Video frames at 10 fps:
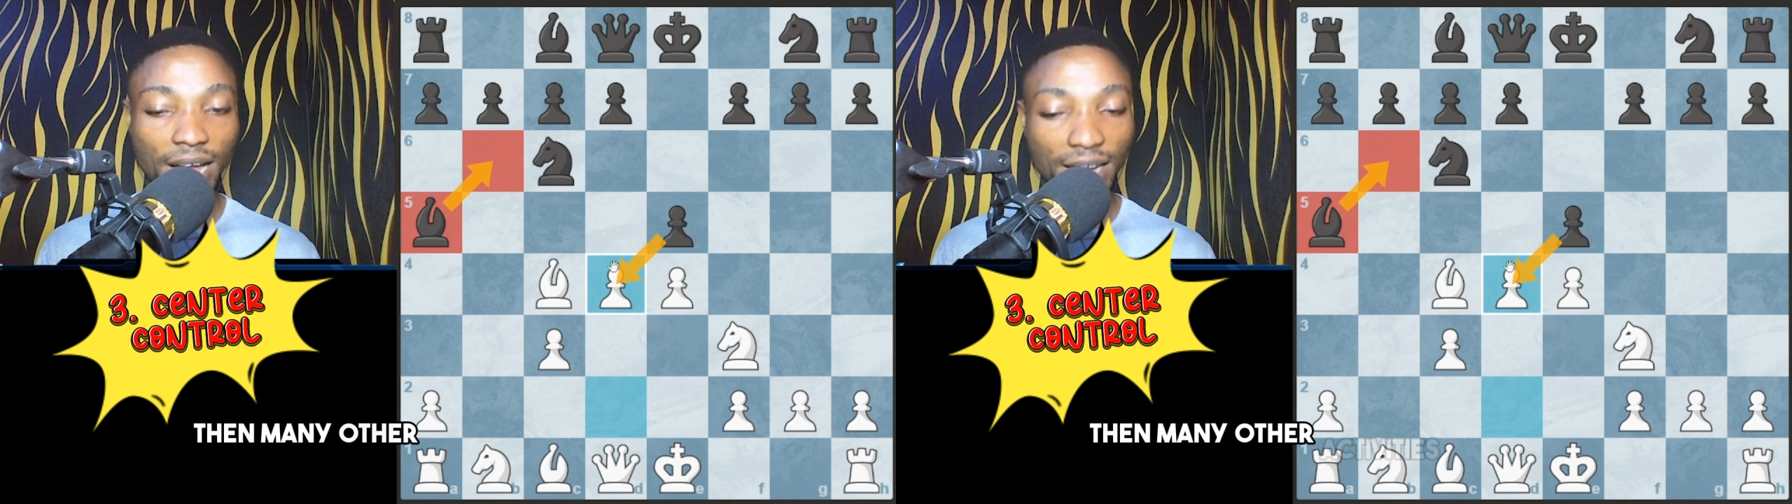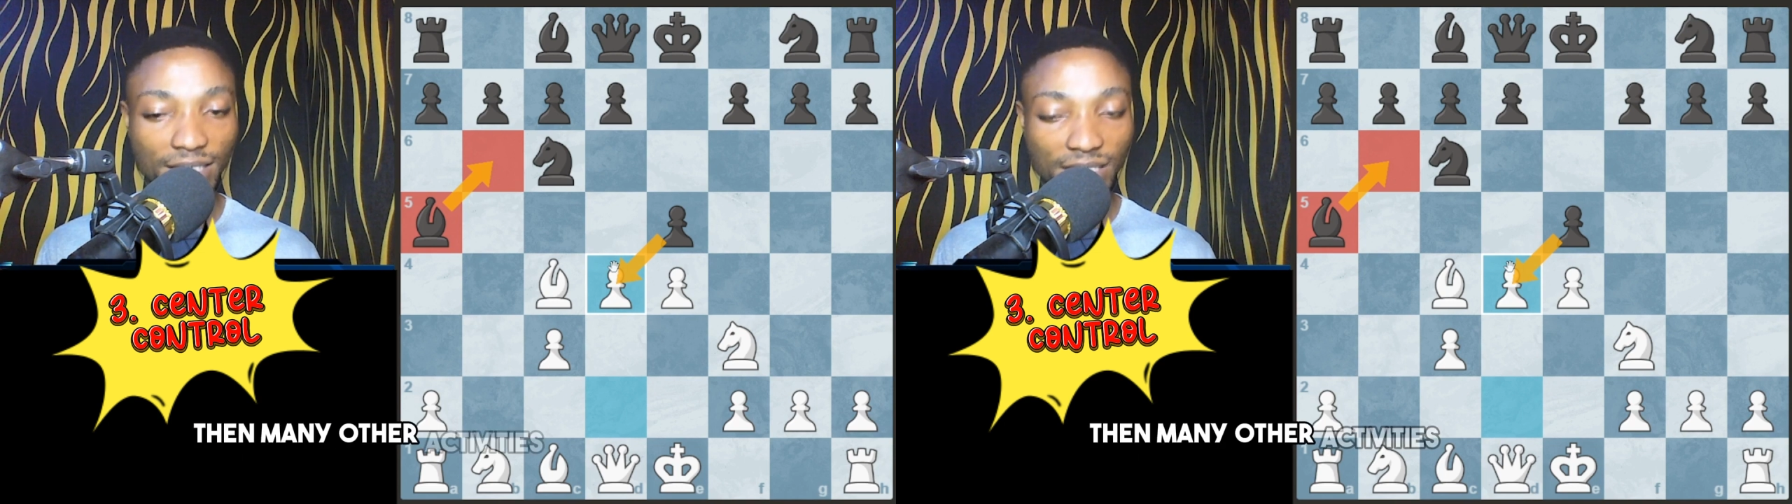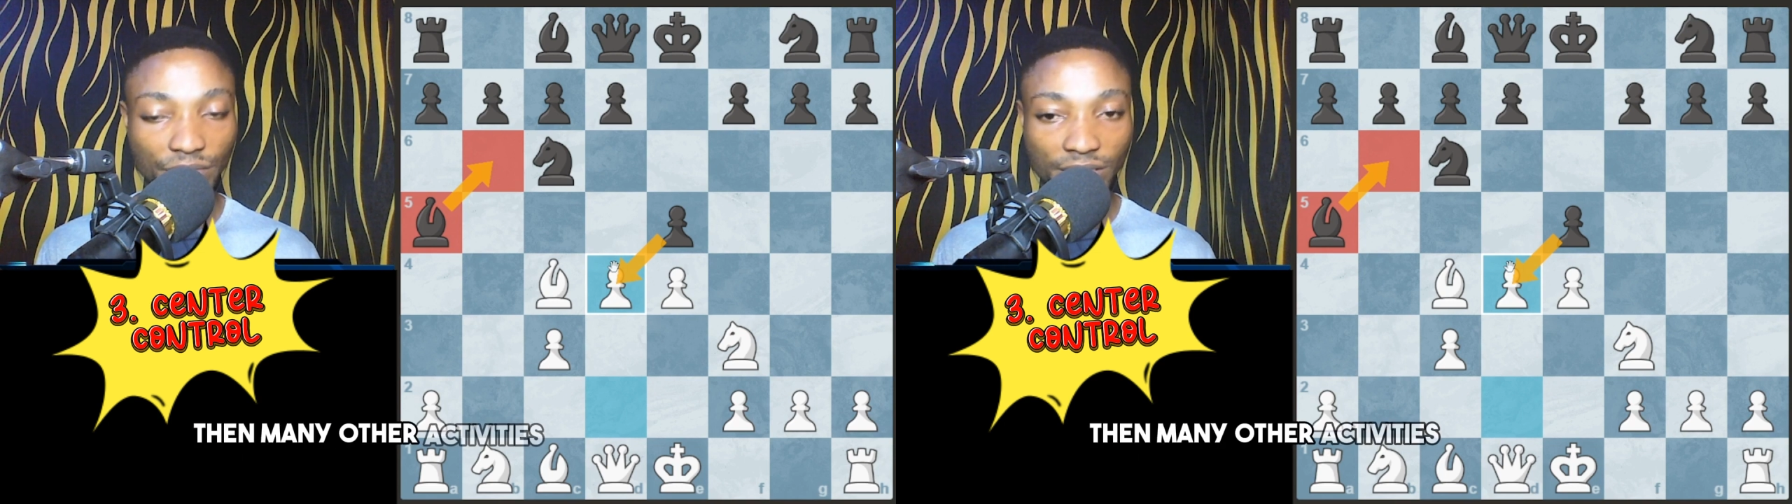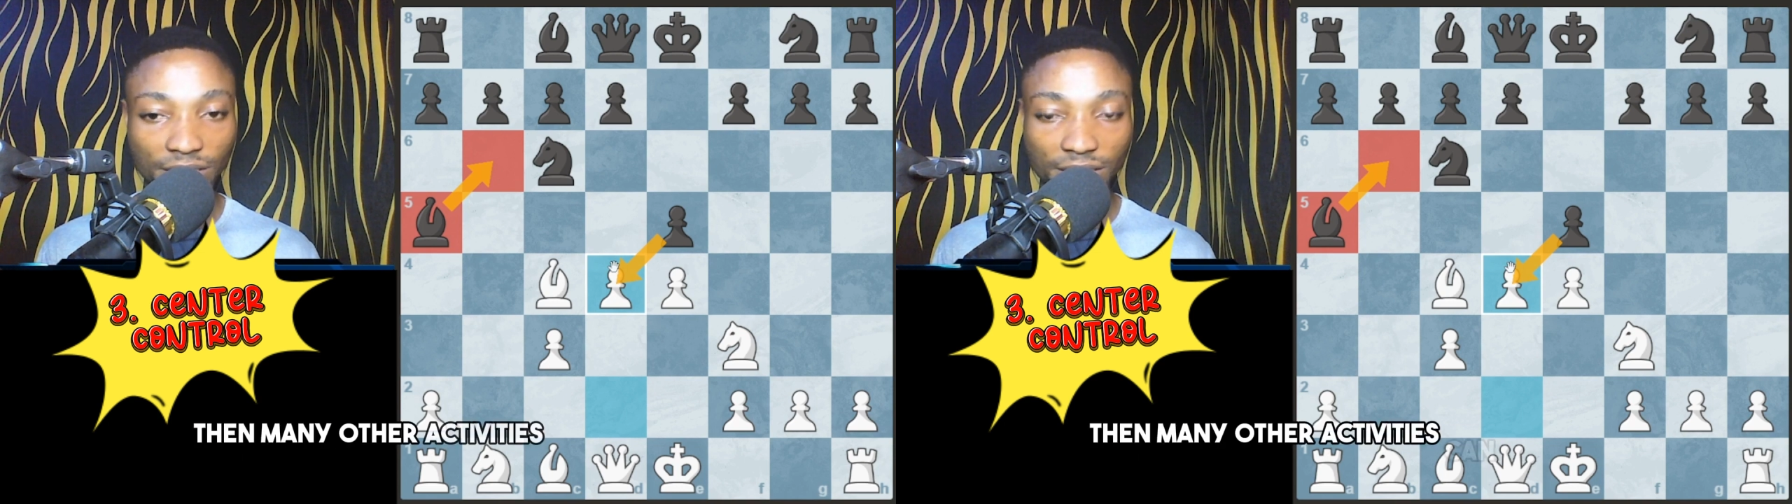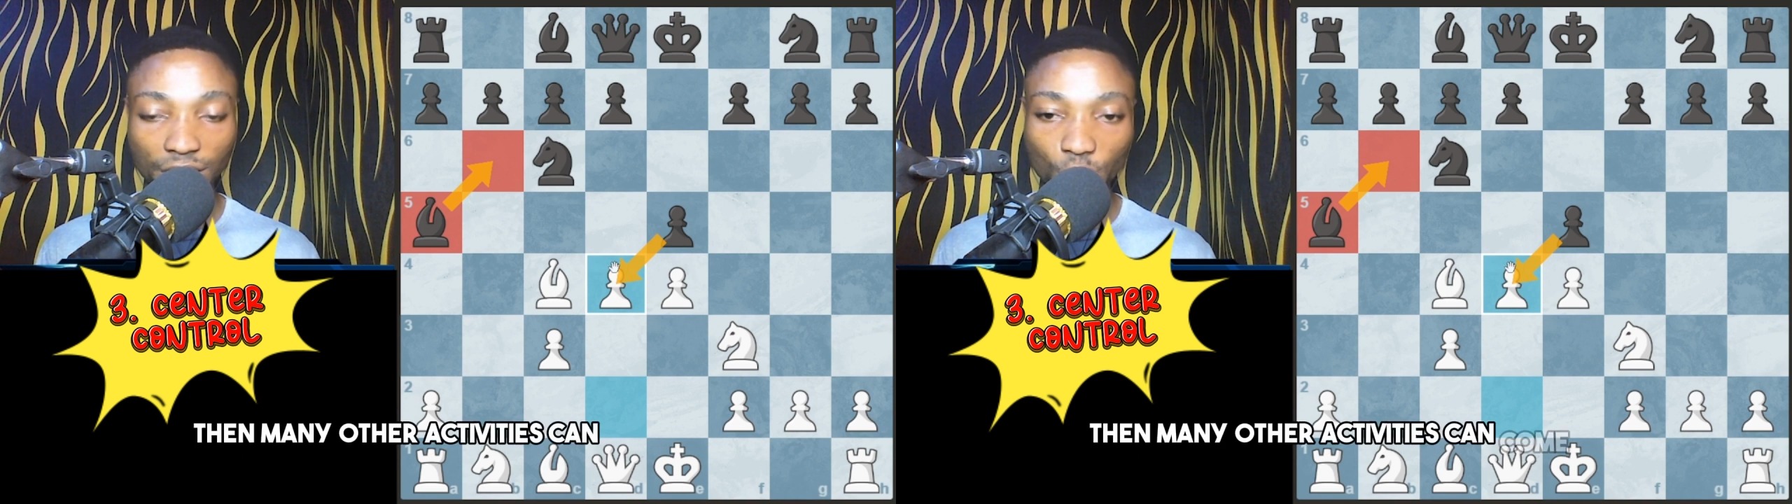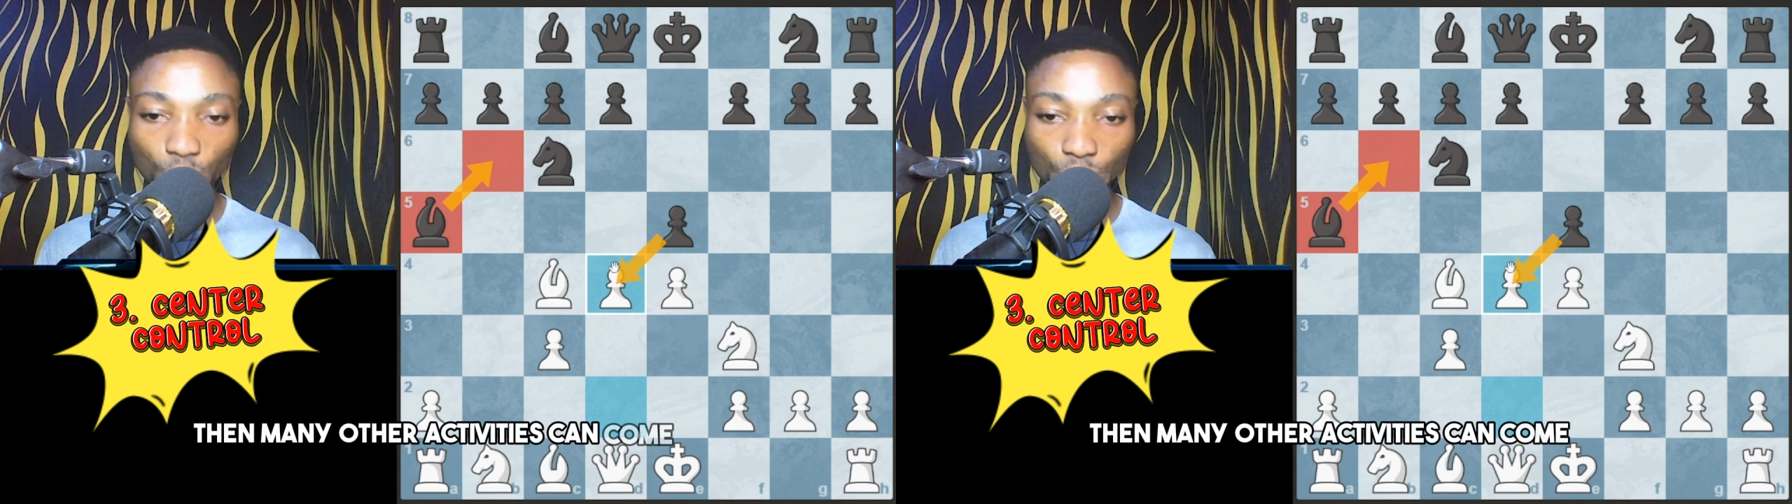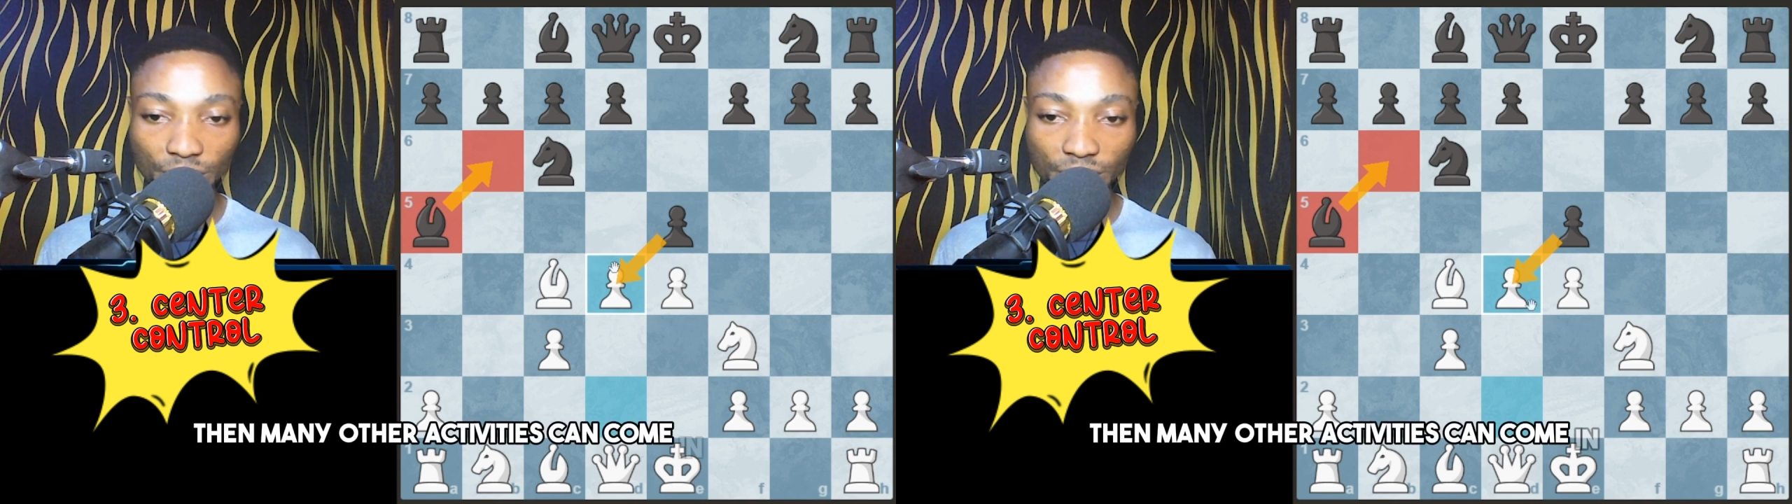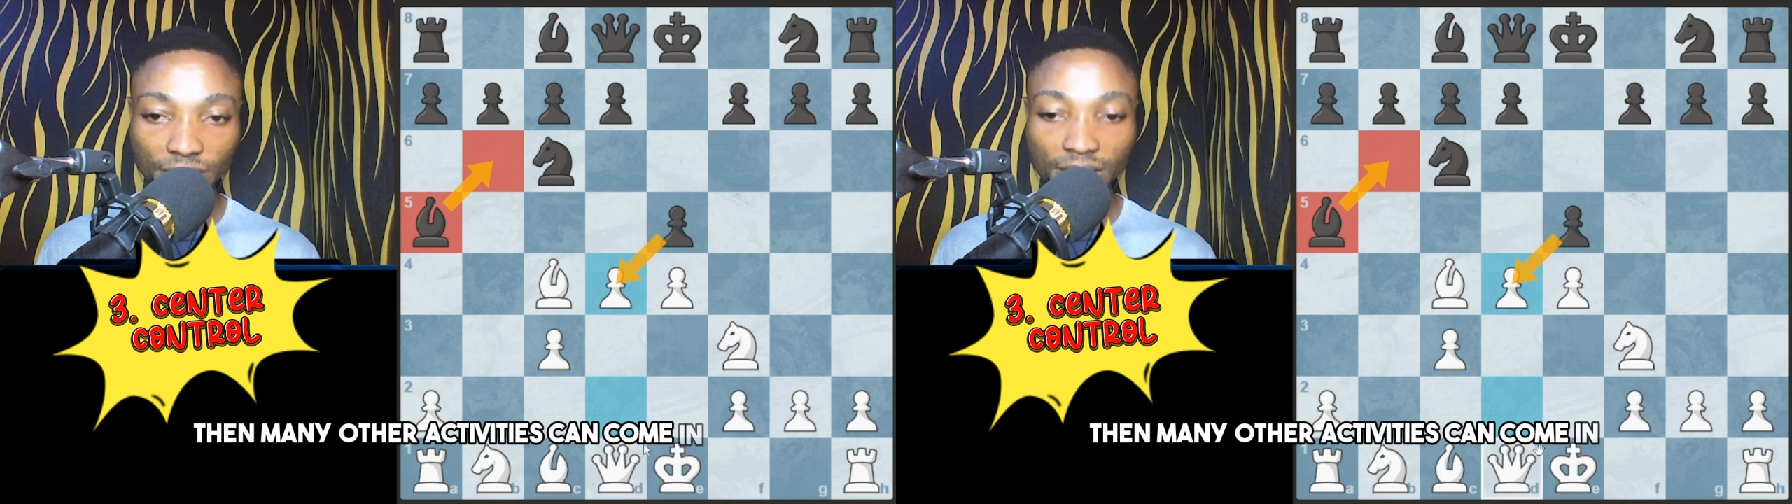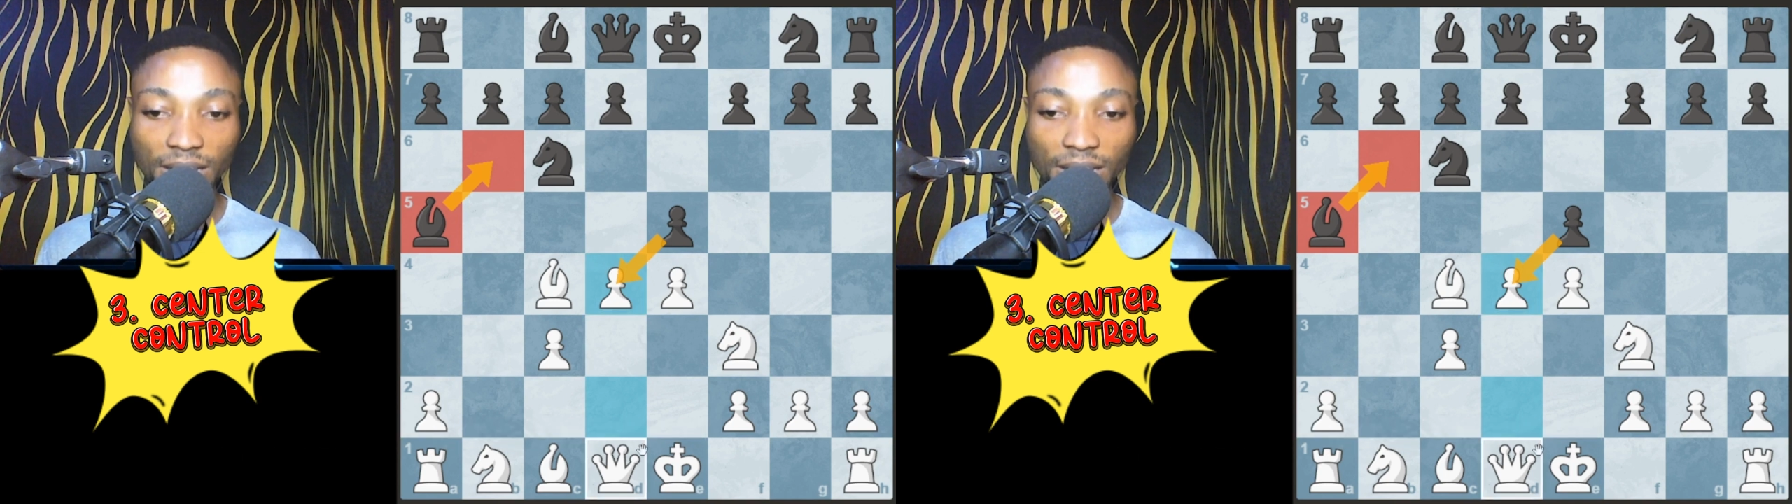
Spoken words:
activities can come in,